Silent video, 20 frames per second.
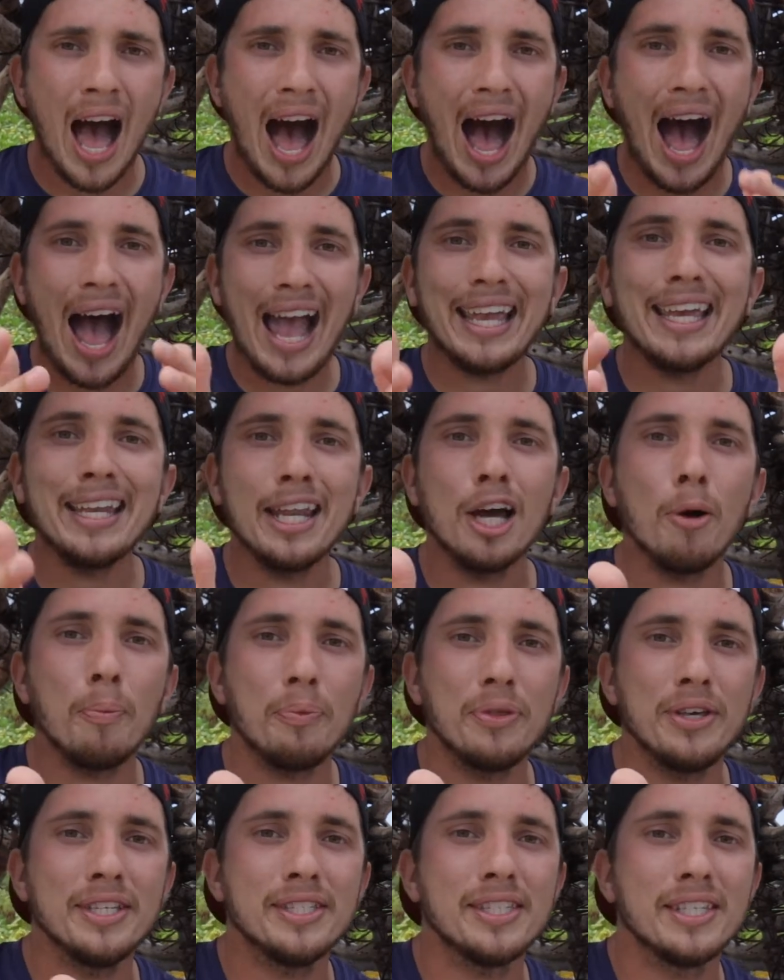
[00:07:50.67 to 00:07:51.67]
I can help
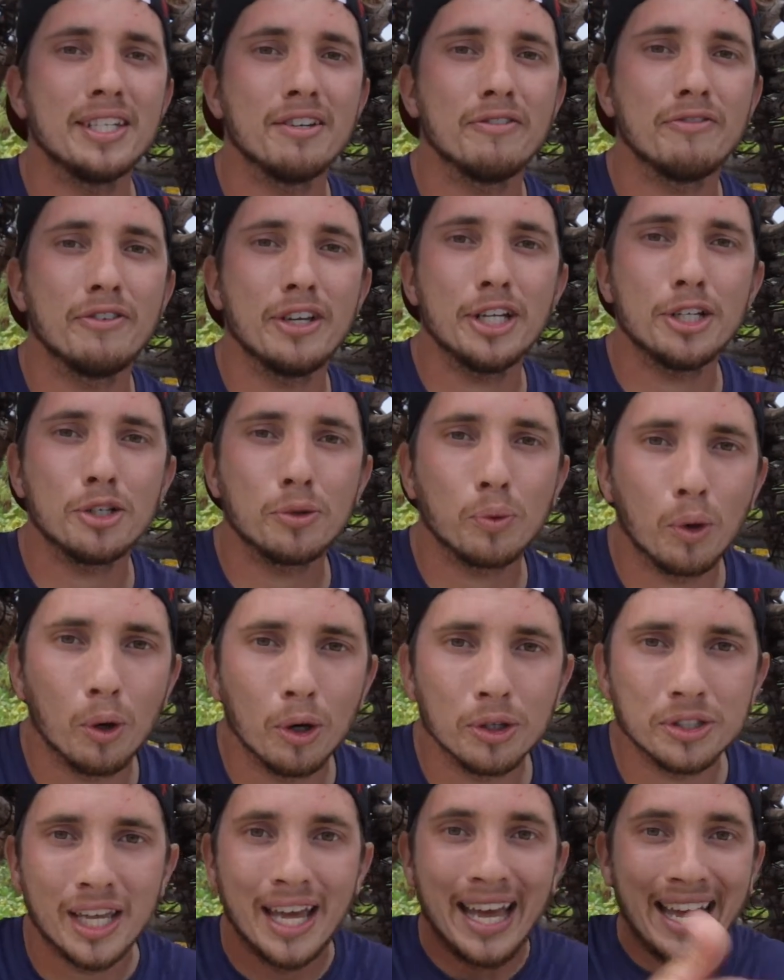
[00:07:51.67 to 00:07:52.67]
these
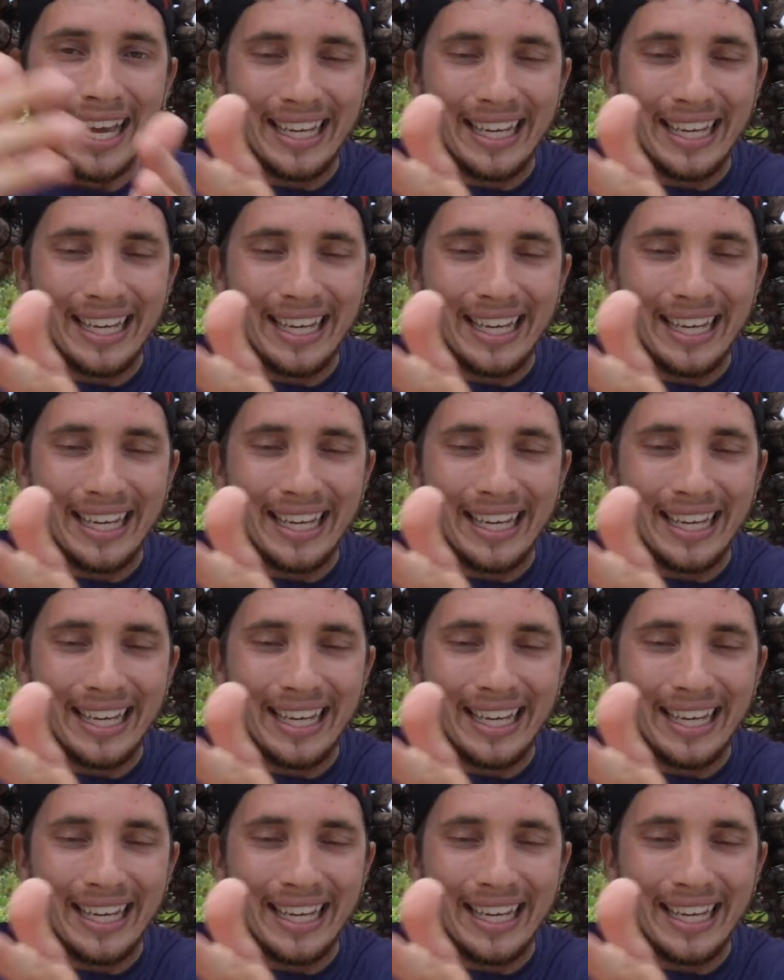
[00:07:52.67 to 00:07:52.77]
individuals